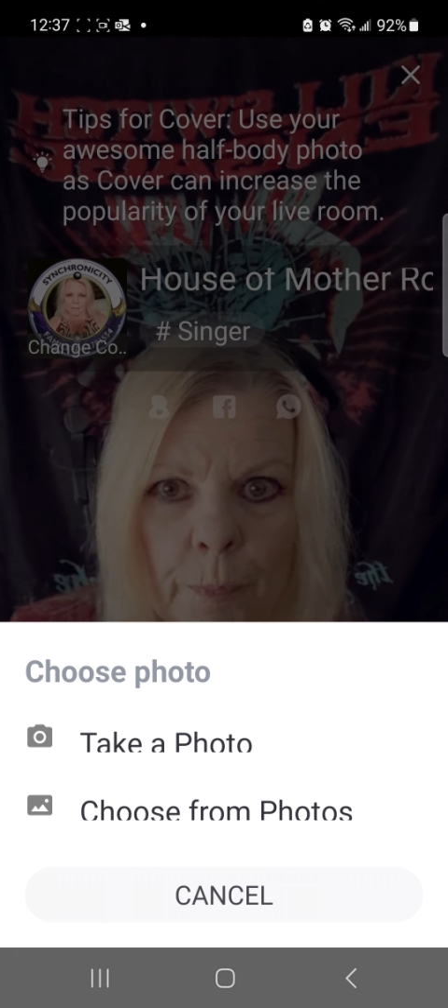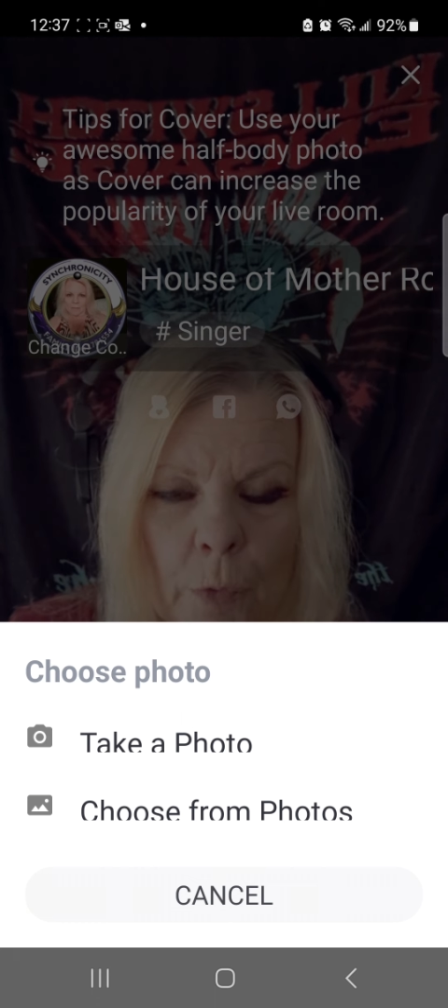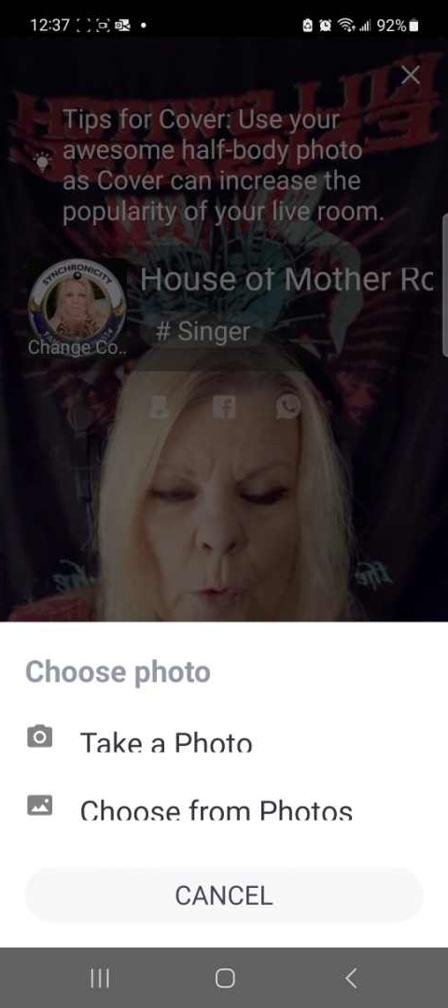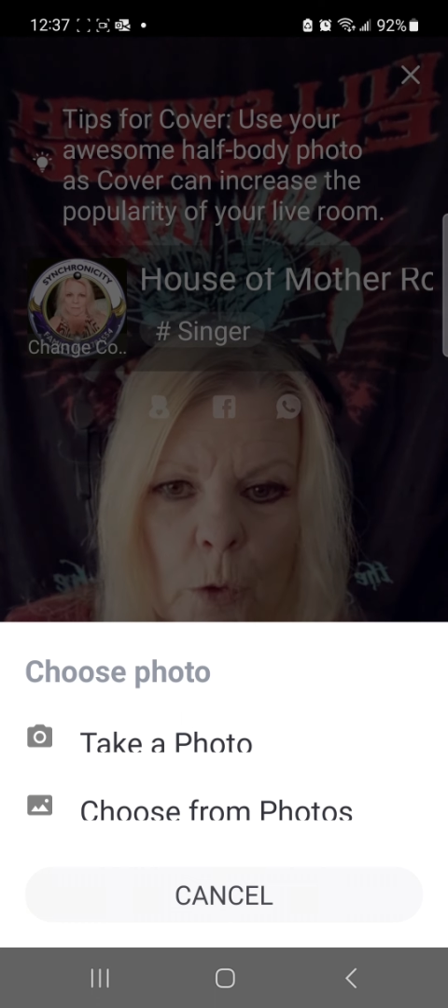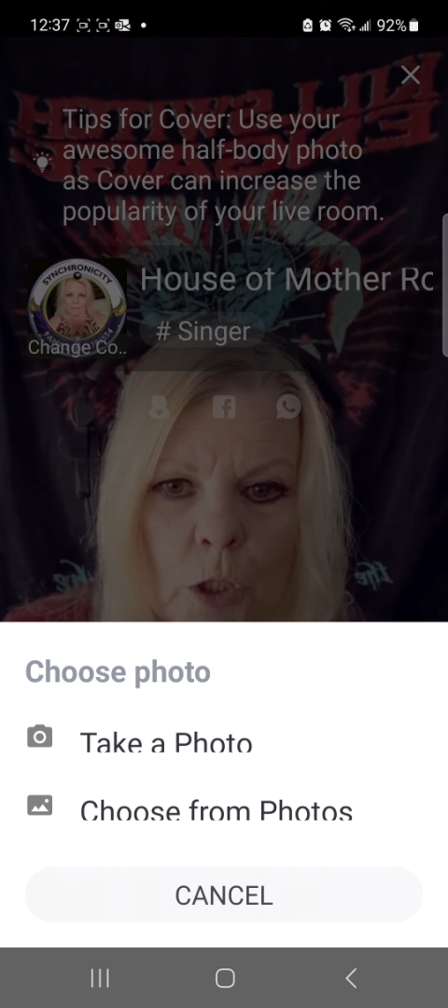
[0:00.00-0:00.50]

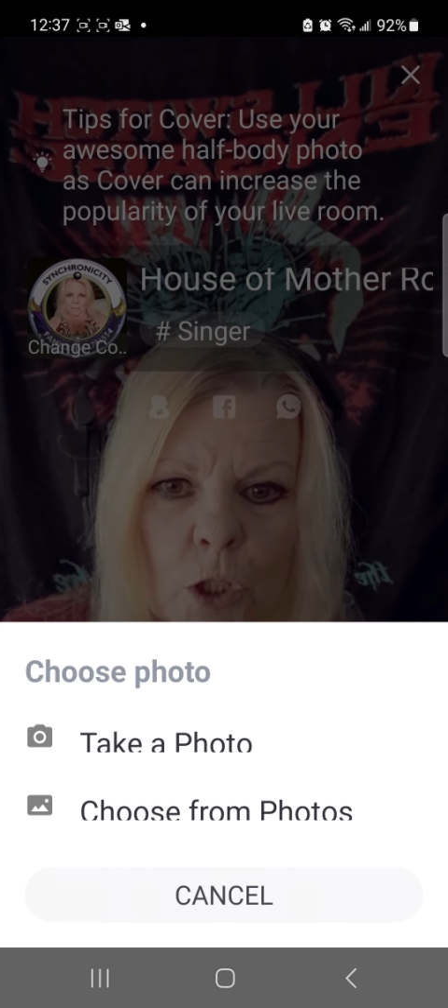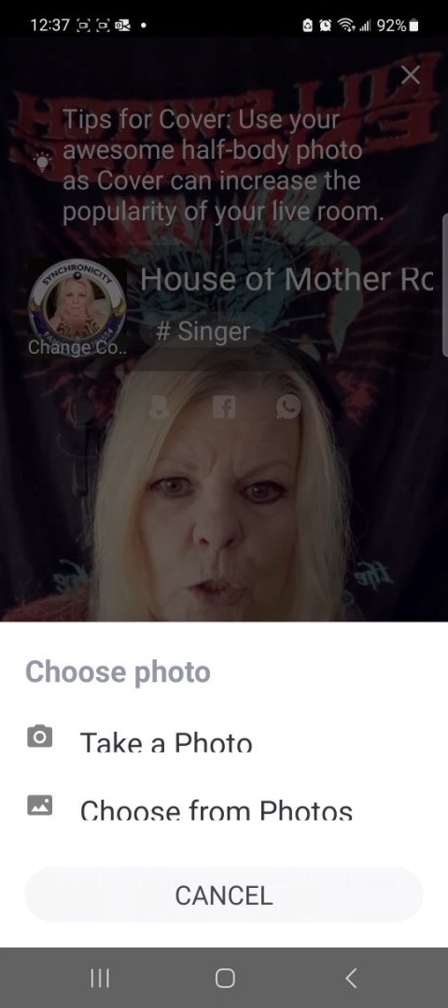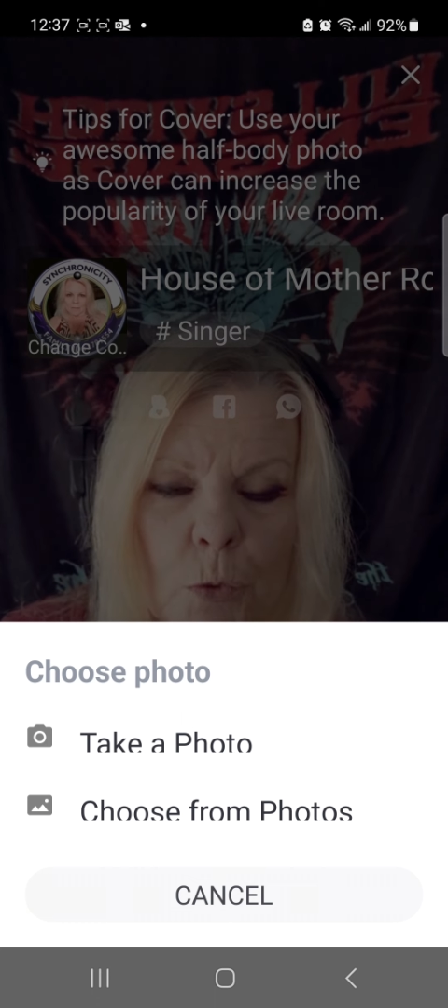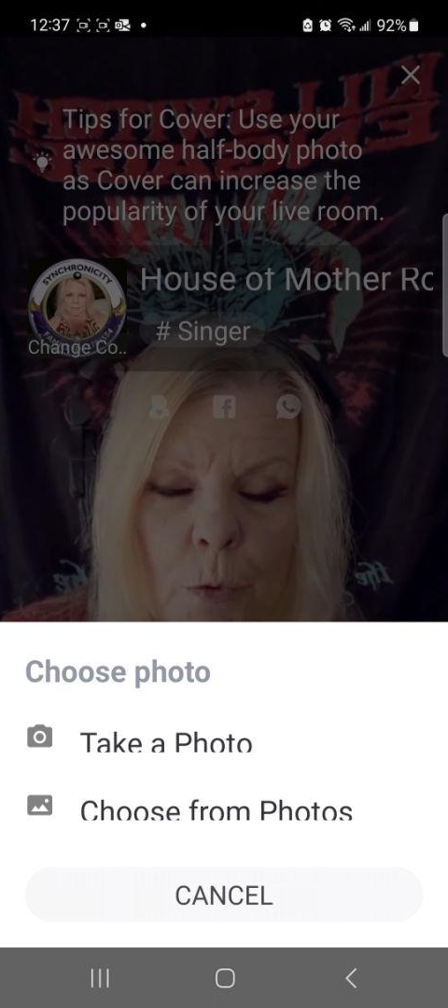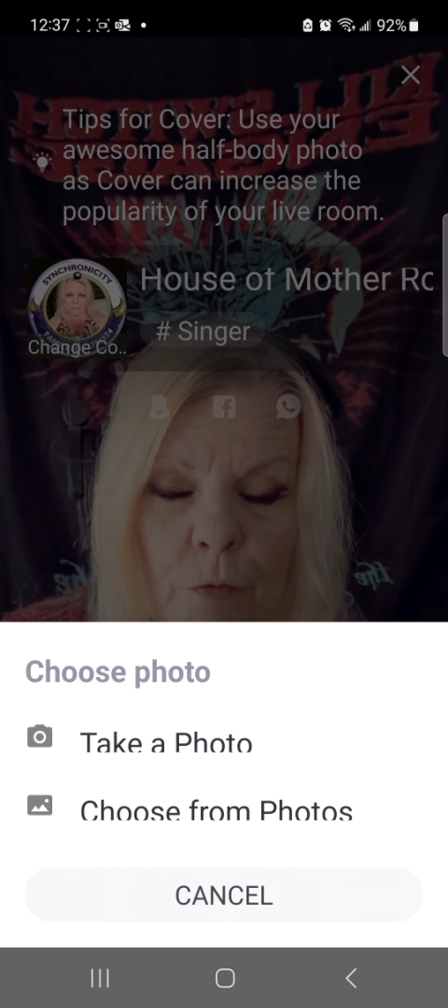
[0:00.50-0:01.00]
or to choose
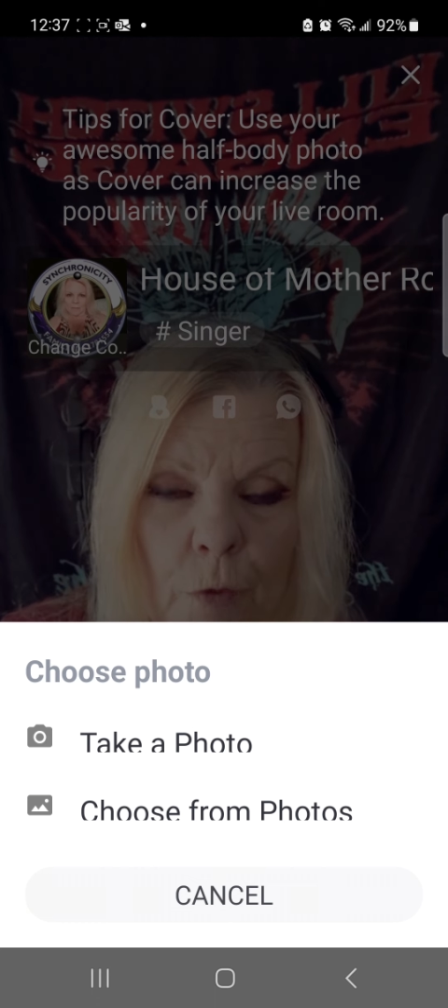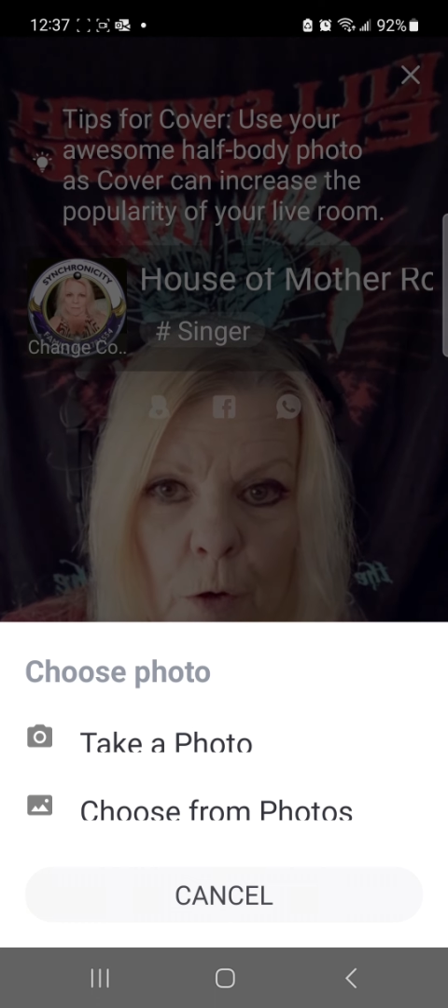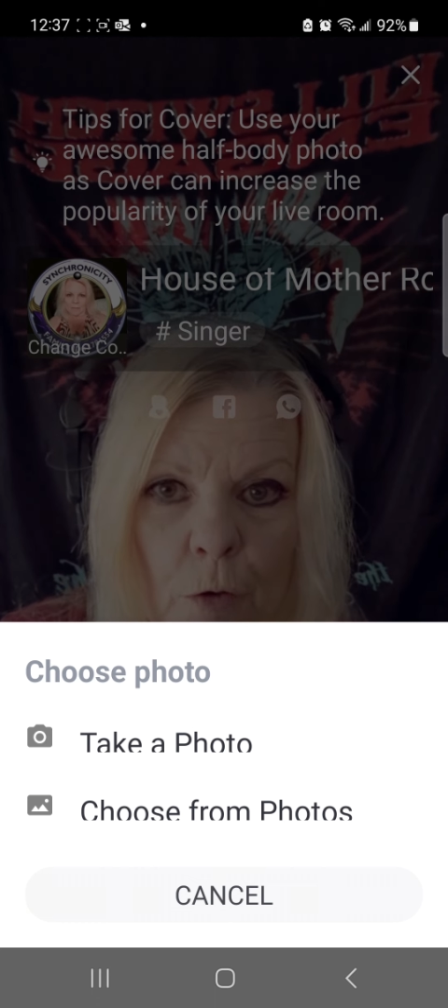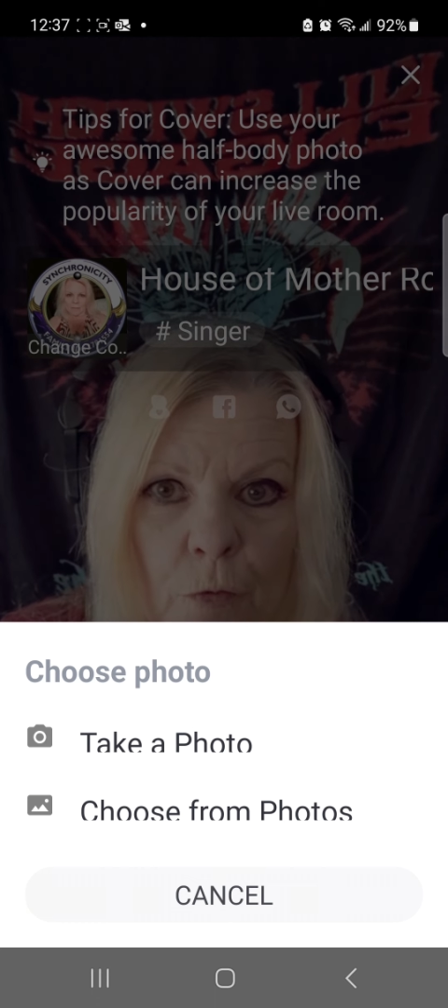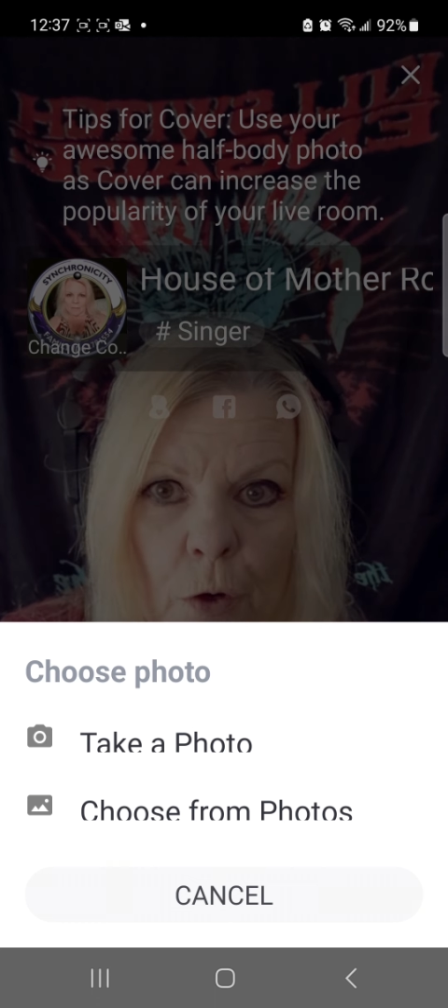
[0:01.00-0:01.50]
one from your
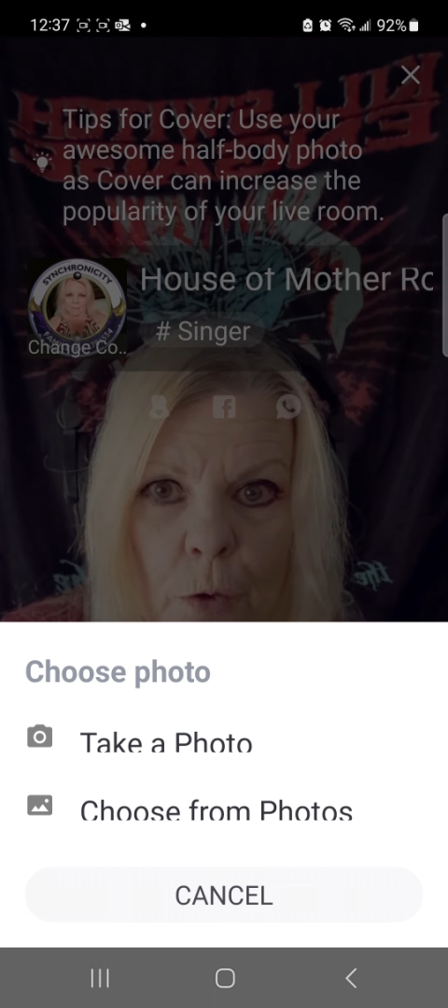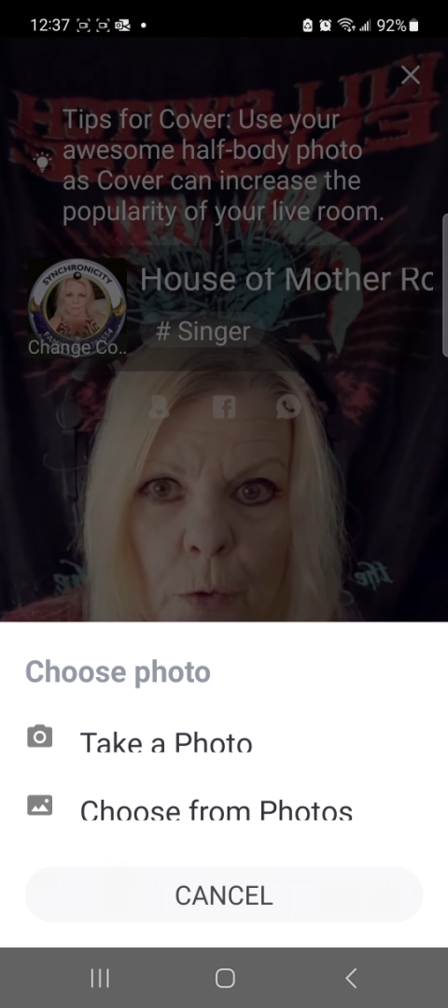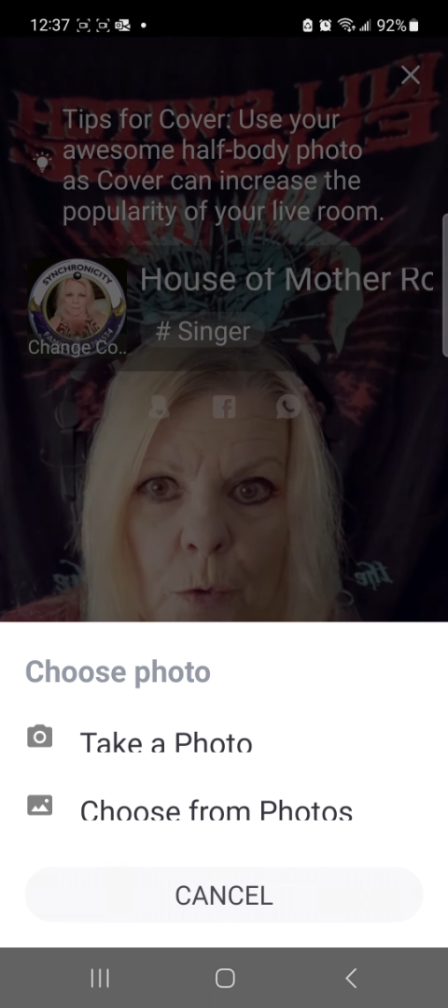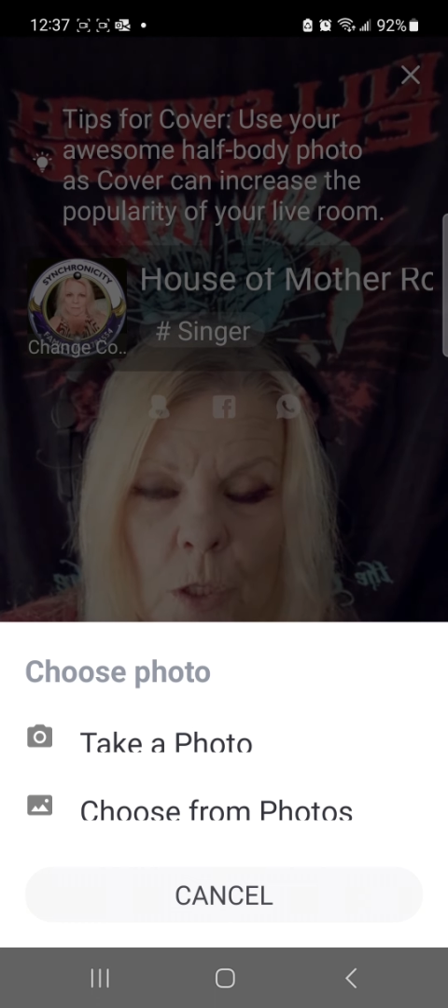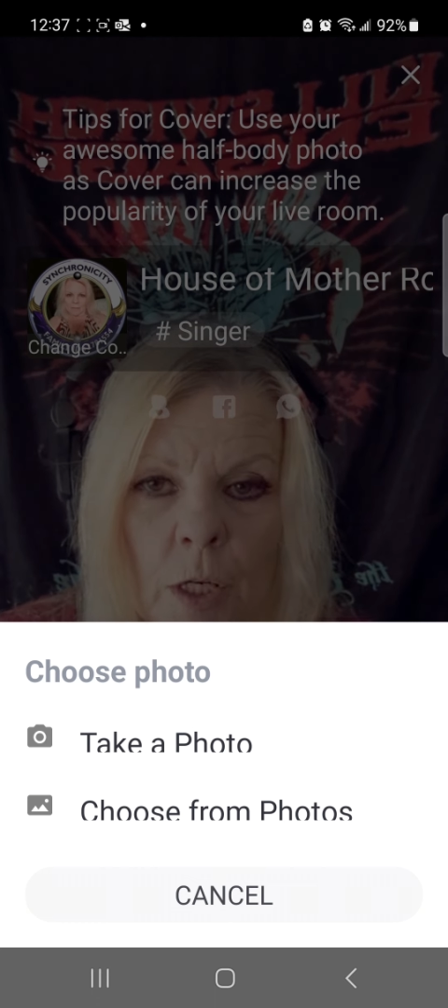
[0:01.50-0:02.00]
photos